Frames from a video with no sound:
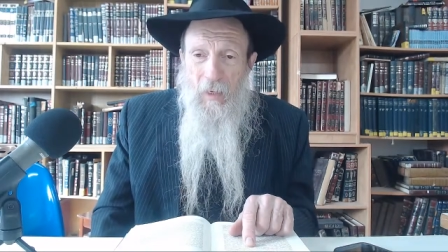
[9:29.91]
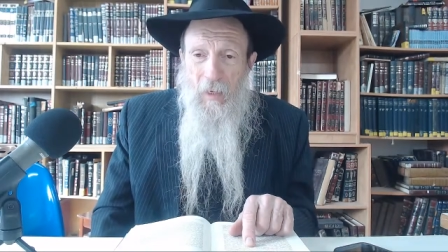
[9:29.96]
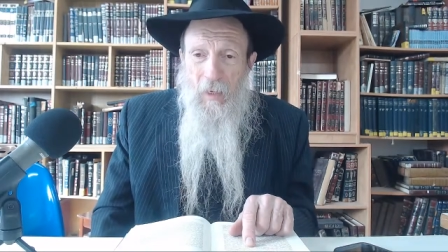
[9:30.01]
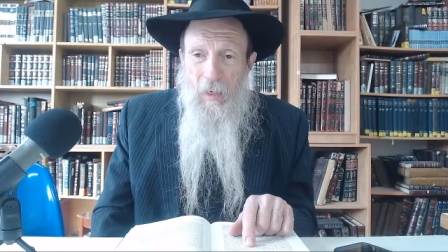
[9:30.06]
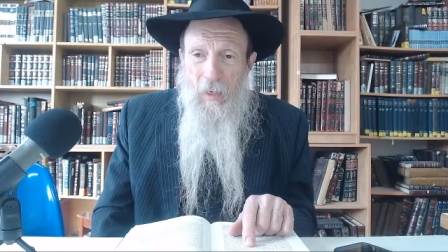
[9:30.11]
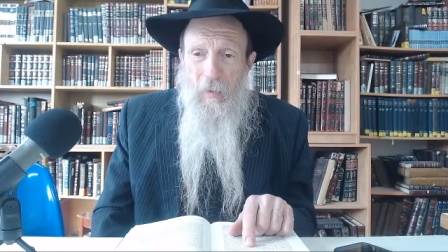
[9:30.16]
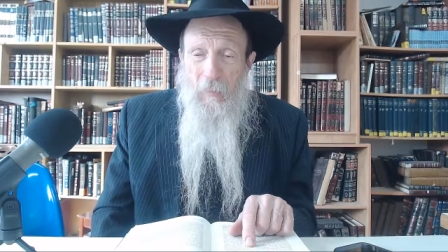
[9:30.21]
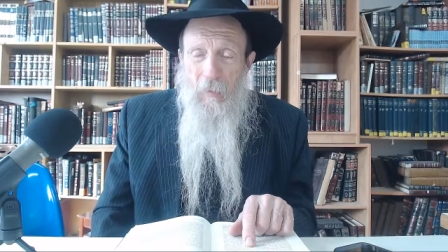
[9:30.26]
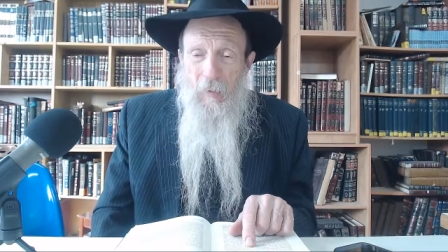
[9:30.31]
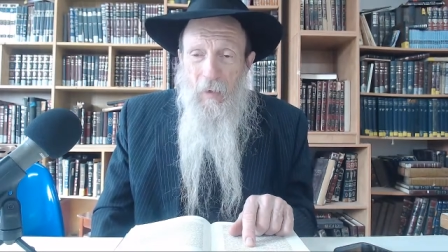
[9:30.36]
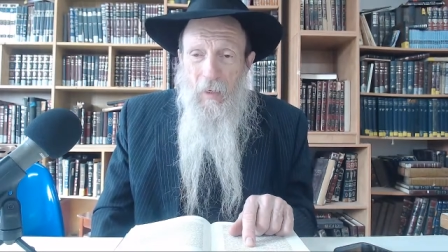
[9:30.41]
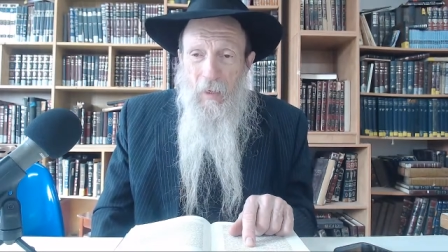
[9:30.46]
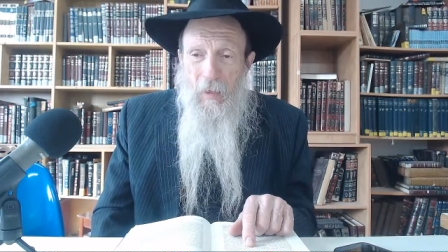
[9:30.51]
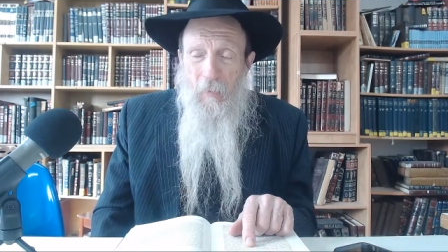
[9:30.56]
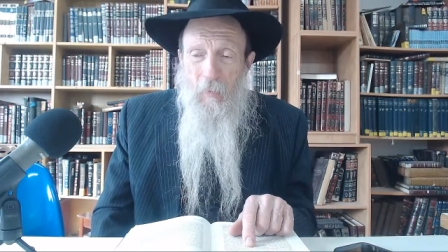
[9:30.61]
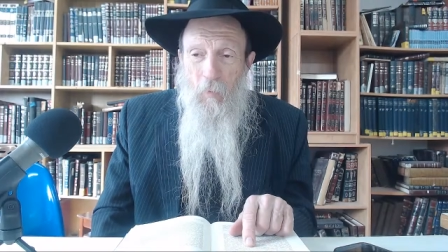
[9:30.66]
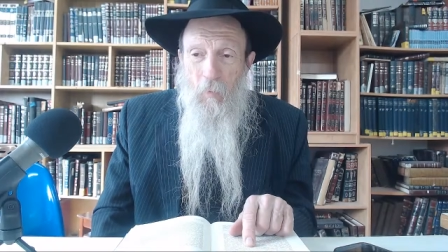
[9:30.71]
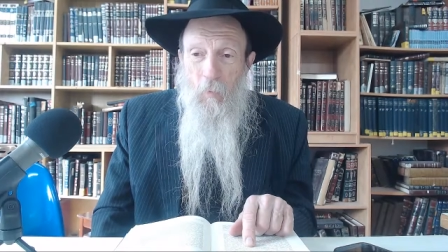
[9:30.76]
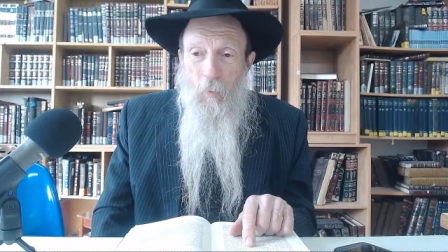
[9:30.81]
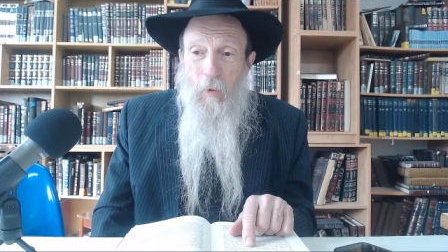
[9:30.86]

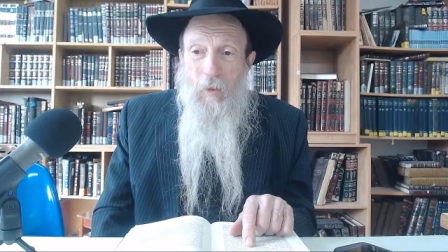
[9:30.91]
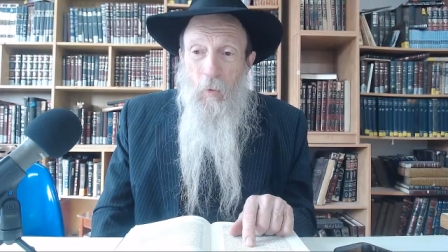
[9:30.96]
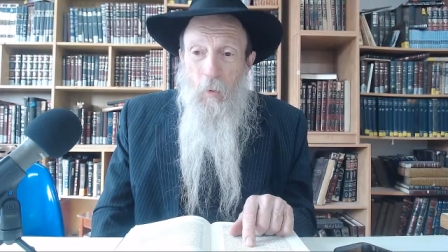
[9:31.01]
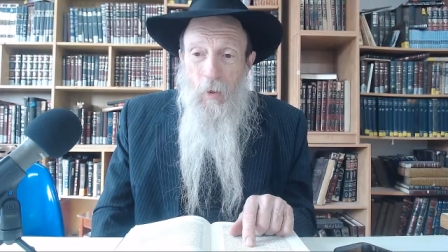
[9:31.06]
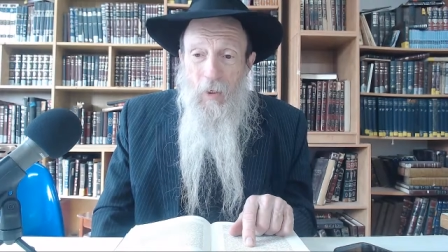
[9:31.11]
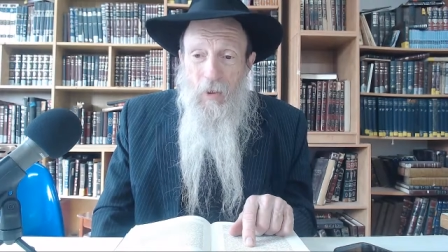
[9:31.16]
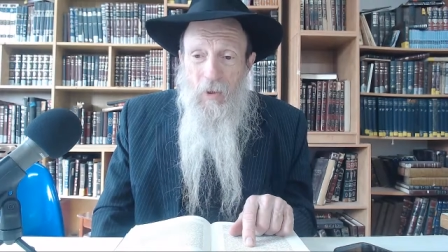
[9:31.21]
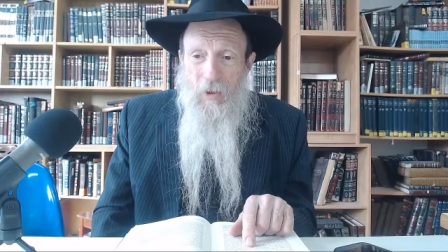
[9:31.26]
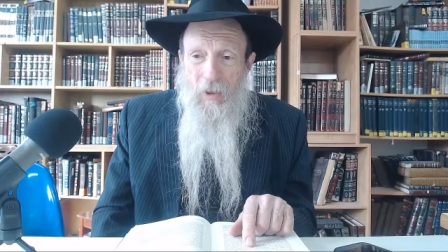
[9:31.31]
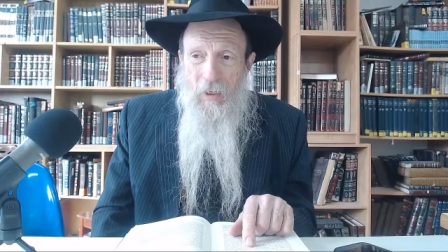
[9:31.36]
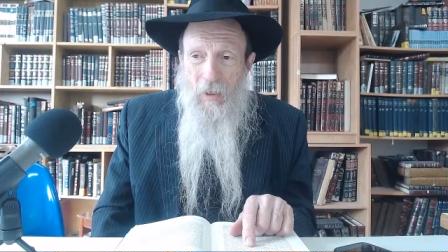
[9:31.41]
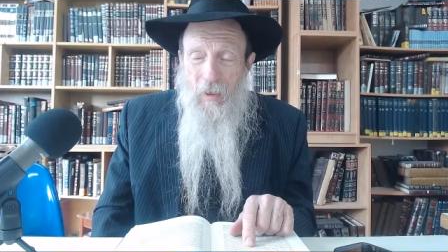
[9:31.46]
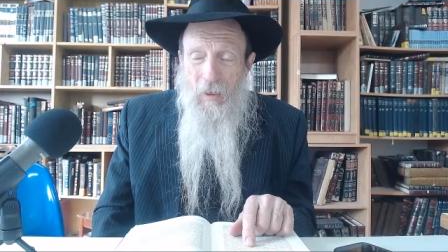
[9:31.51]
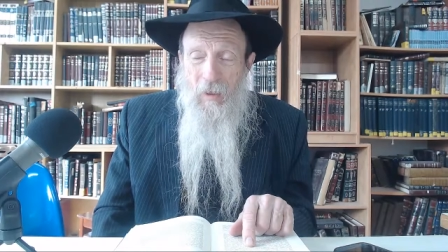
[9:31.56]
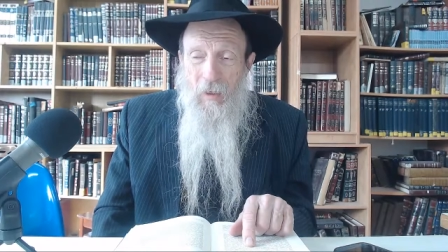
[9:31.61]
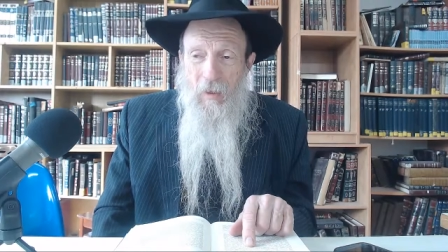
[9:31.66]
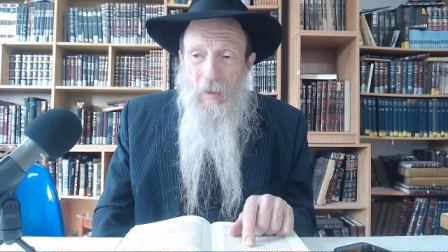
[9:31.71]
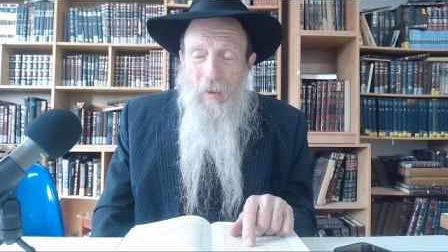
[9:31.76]
Abraham requesting